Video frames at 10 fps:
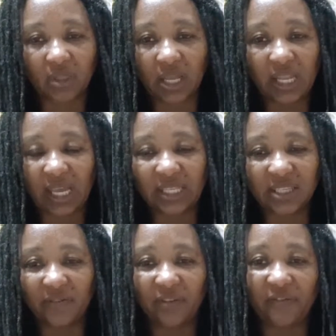
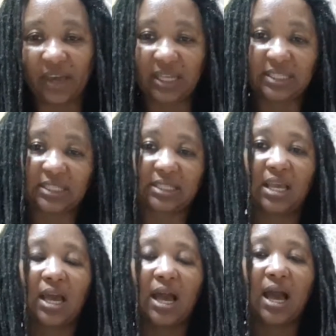negative effects,
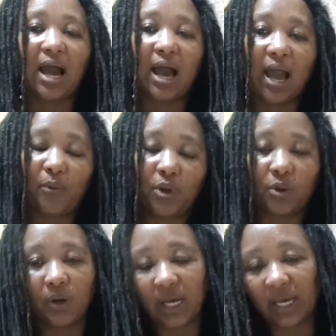I will
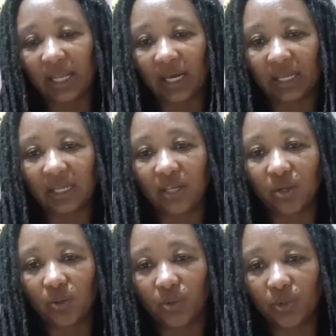go ahead and
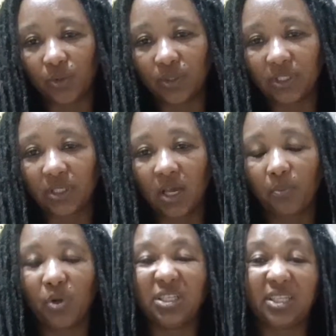include those.
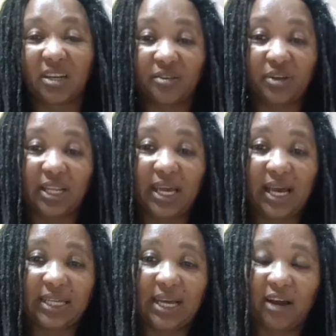But generally
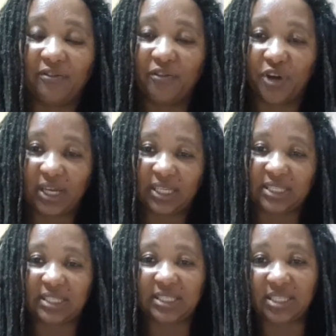I avoid the
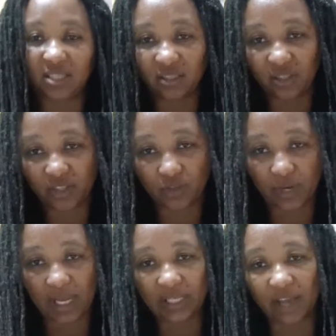seeds,
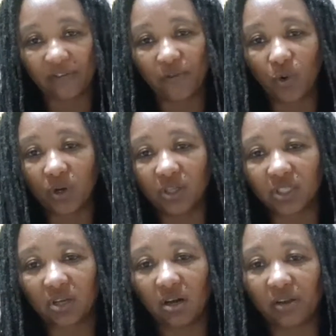right? I
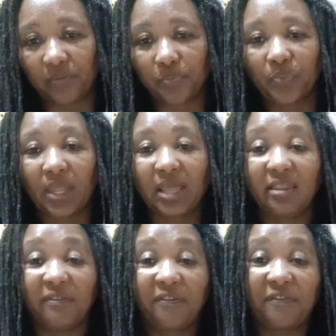focus on
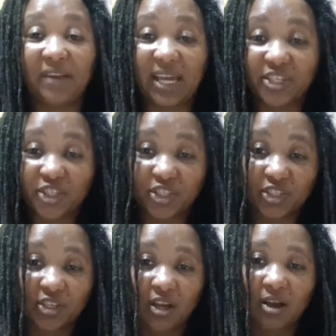the
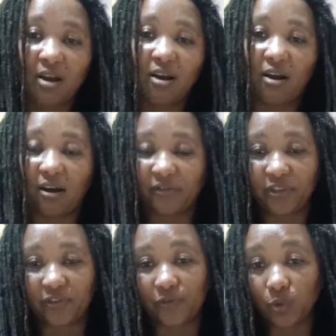flesh of
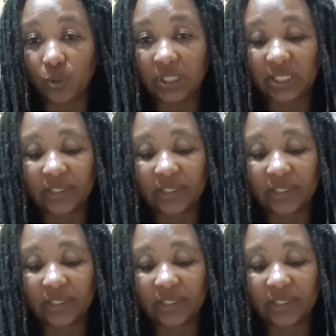the fruit,